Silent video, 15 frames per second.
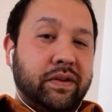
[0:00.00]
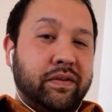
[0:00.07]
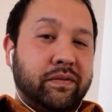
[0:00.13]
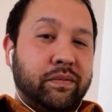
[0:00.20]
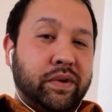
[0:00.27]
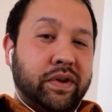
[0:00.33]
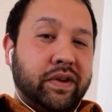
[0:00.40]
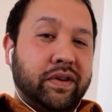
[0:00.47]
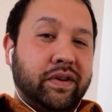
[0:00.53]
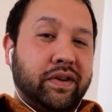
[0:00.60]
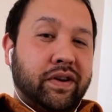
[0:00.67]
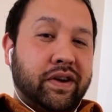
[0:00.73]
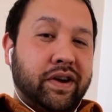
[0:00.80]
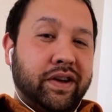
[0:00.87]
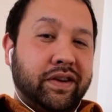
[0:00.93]
You ever been
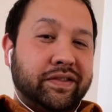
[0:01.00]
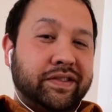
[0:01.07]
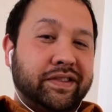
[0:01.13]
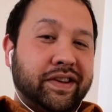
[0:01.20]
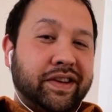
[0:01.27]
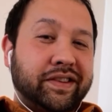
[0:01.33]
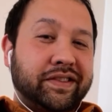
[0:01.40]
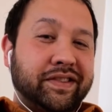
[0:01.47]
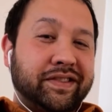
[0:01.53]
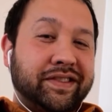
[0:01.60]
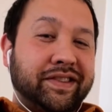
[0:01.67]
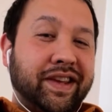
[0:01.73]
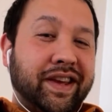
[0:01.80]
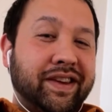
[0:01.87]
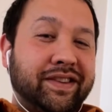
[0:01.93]
high on psychs on
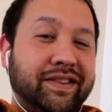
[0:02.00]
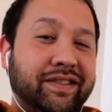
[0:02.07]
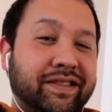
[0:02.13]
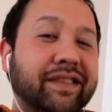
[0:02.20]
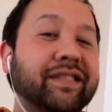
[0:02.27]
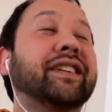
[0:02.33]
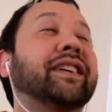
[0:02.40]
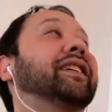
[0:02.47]
stage?